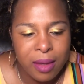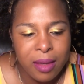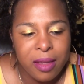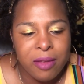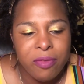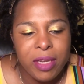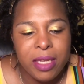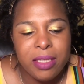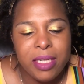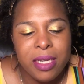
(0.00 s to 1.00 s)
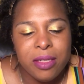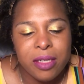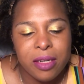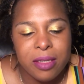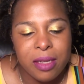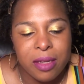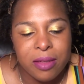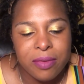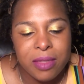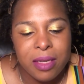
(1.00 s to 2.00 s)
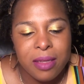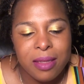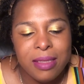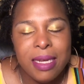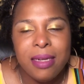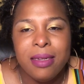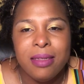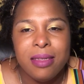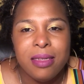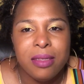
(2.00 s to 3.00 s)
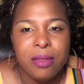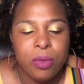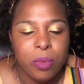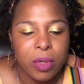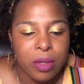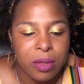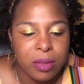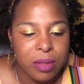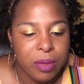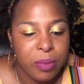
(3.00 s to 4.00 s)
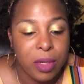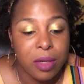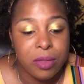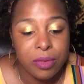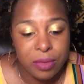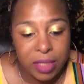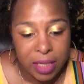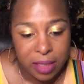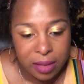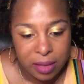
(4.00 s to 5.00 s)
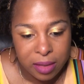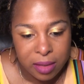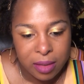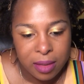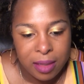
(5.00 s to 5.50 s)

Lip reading: If we could change ourselves, the tendencies in the world would also change.